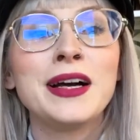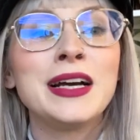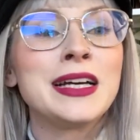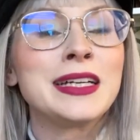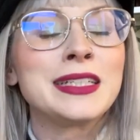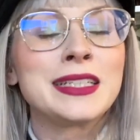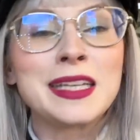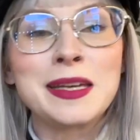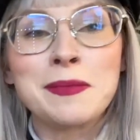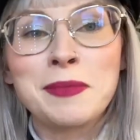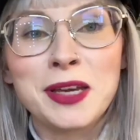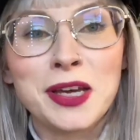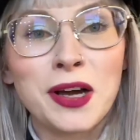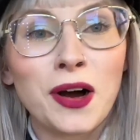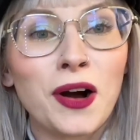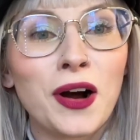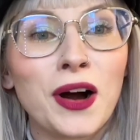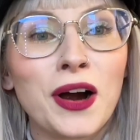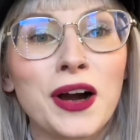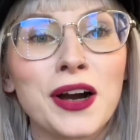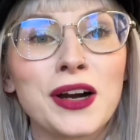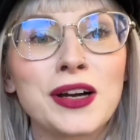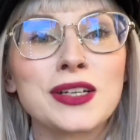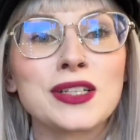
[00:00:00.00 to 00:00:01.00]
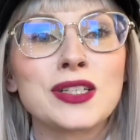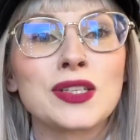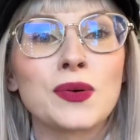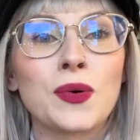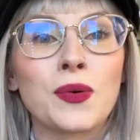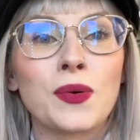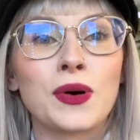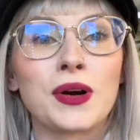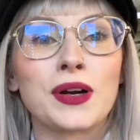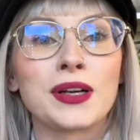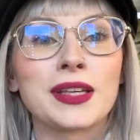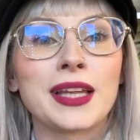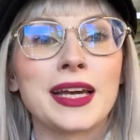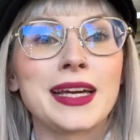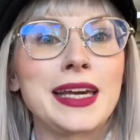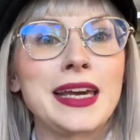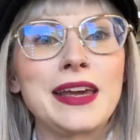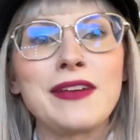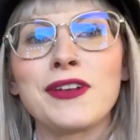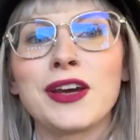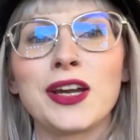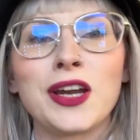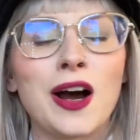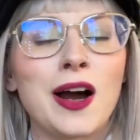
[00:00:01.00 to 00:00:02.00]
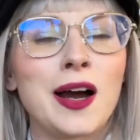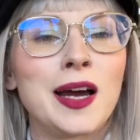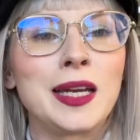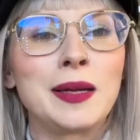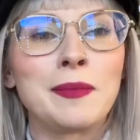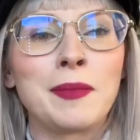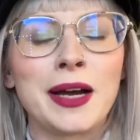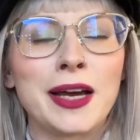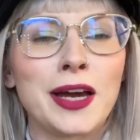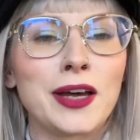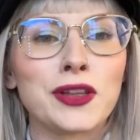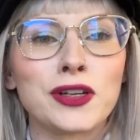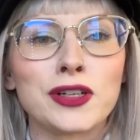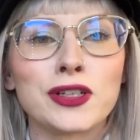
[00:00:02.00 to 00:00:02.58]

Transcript: TBRs or like even on my other